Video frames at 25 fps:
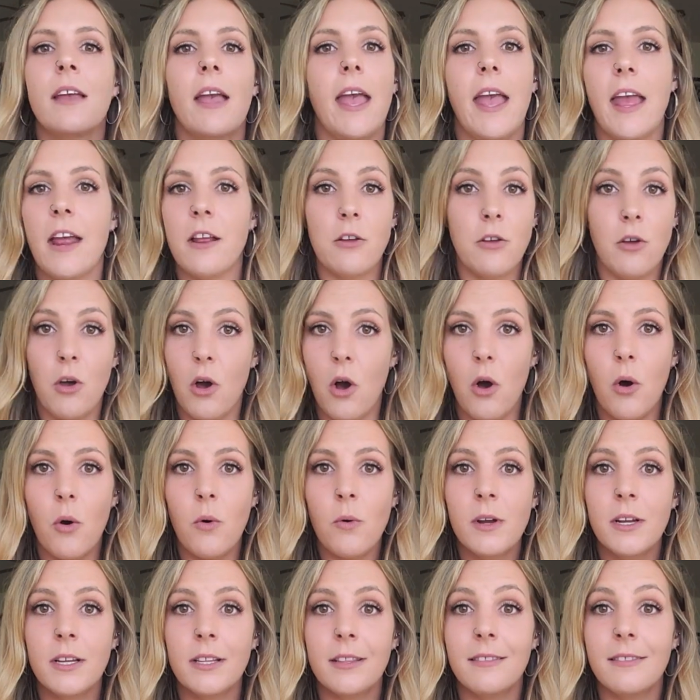and
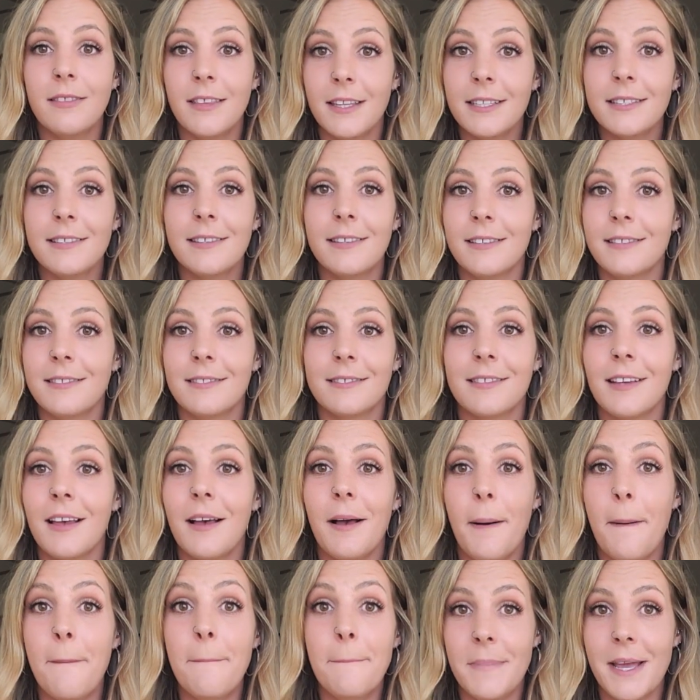go, this is
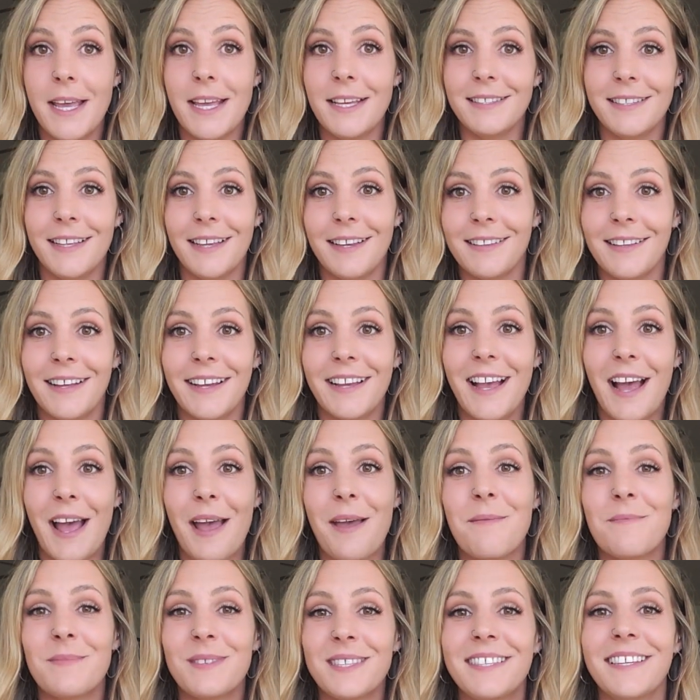amazing. Like, I
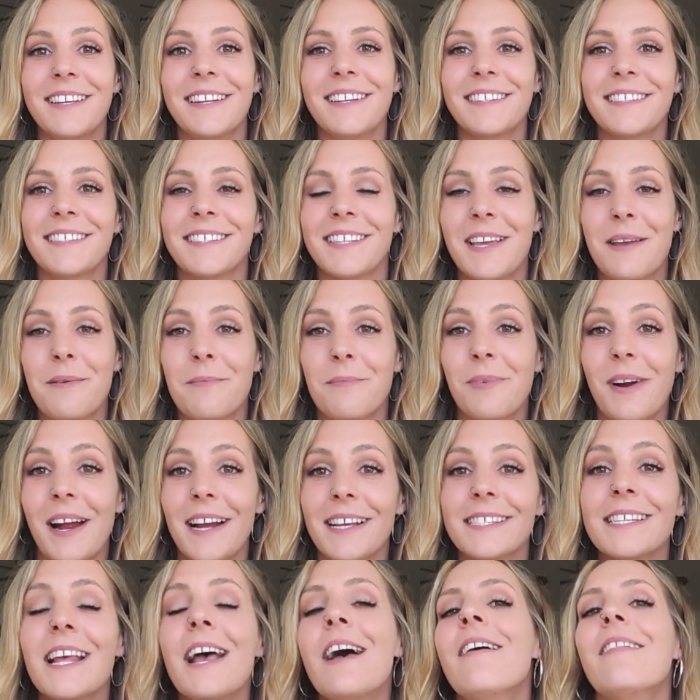am seriously
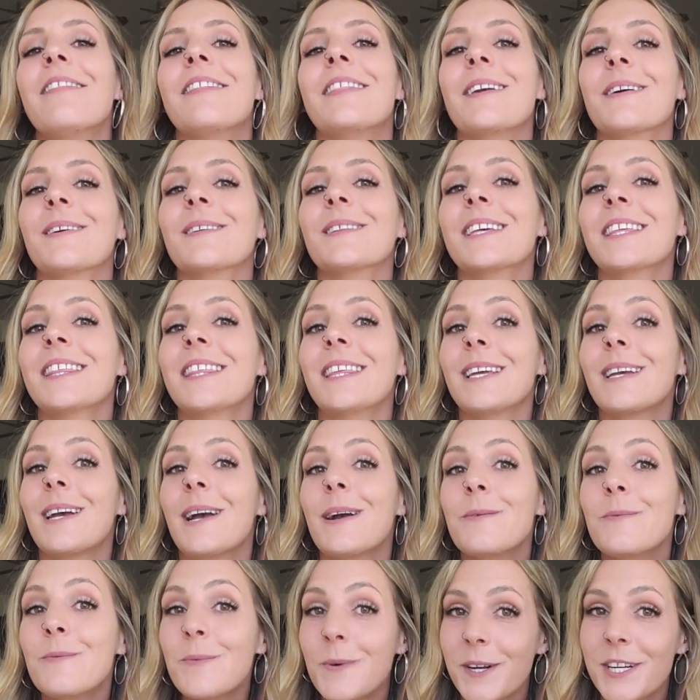impressed. The only thing I
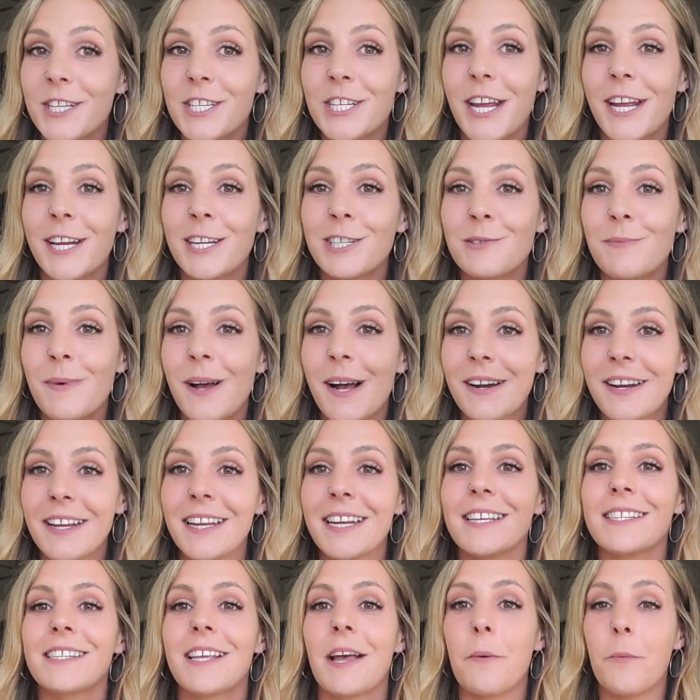would change about it
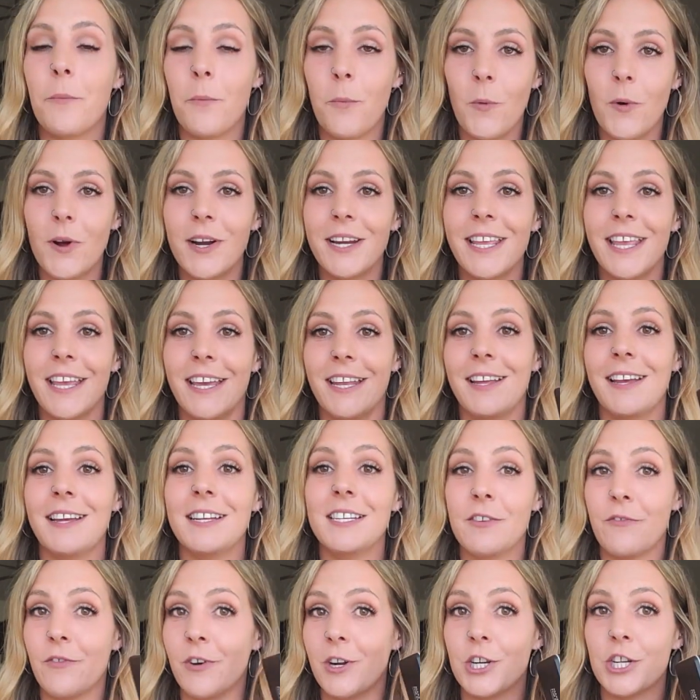is I would get a
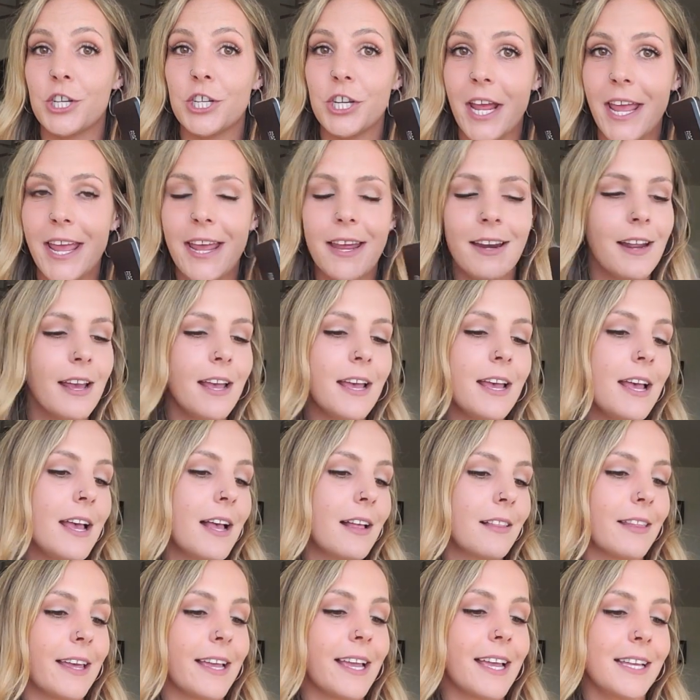different shade.
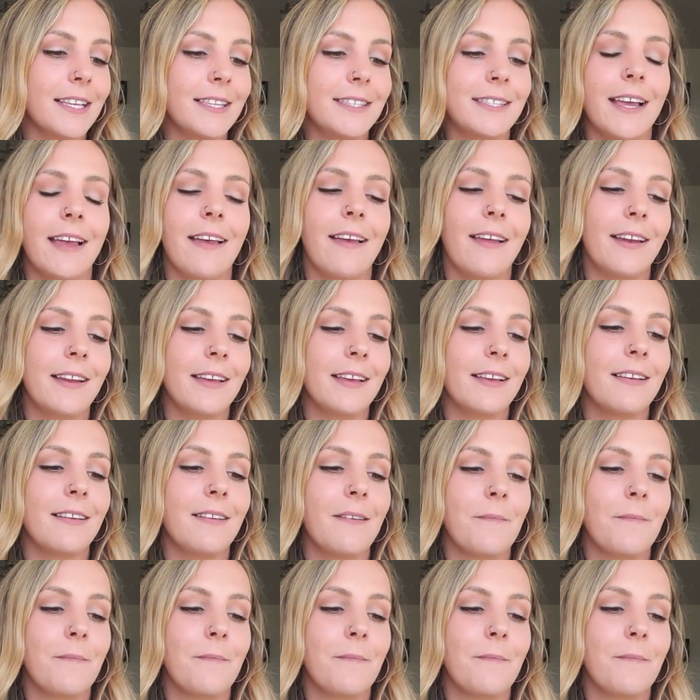Like I said,